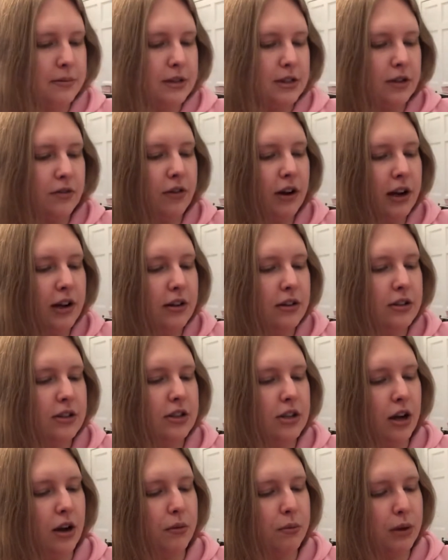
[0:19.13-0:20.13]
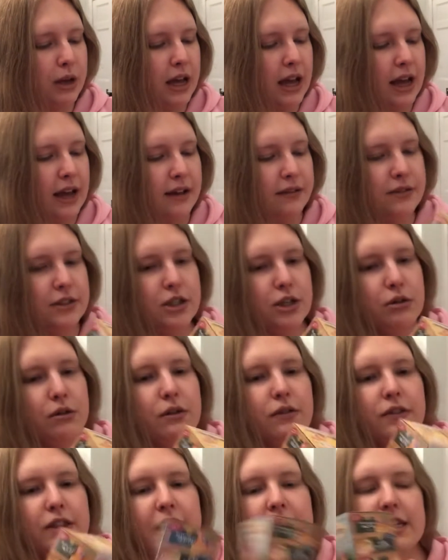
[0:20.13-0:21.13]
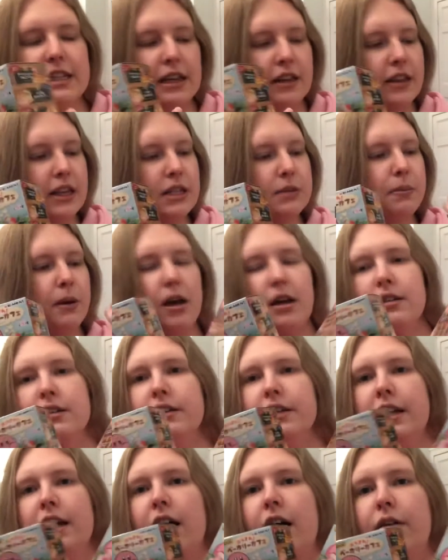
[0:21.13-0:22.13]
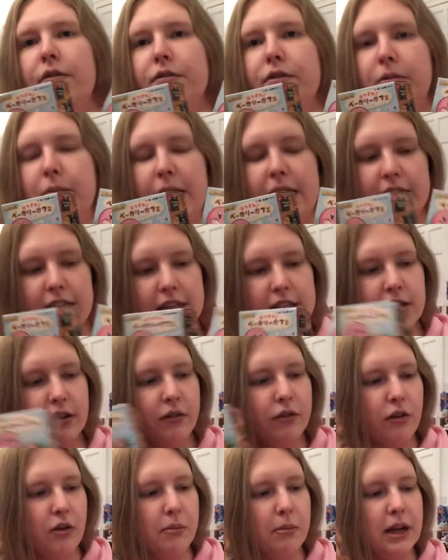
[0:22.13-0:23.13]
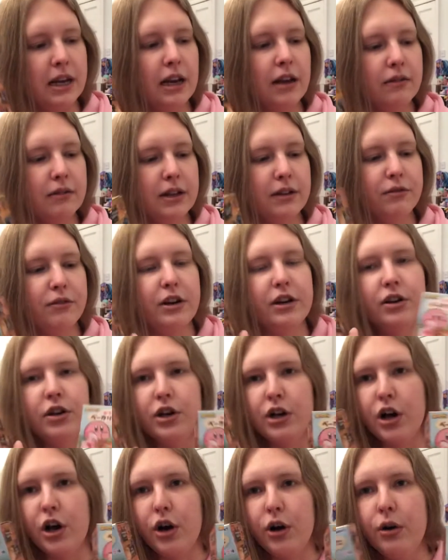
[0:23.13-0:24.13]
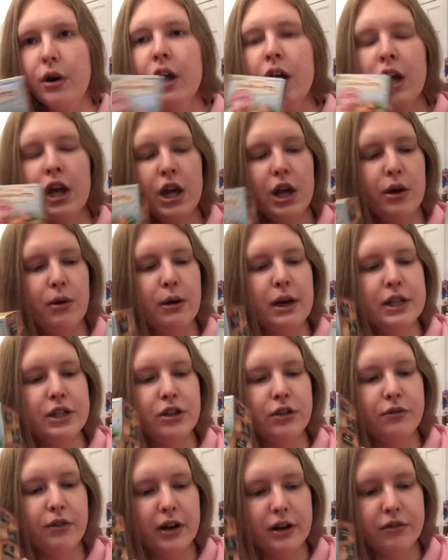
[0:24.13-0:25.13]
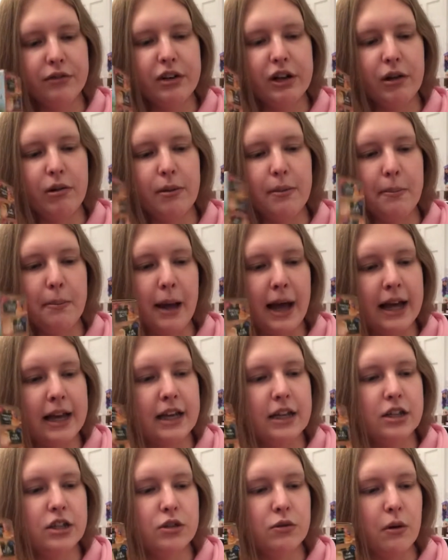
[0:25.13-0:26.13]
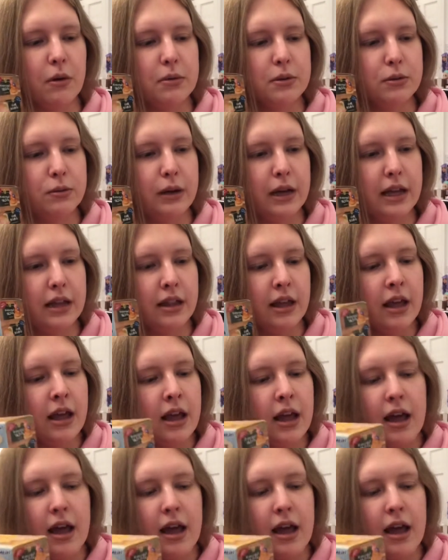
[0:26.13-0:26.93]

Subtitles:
So right on top, we have two of these. Now these personally aren't for me. These are from my lovely friend, Nicole, who I do very frequent package swaps with.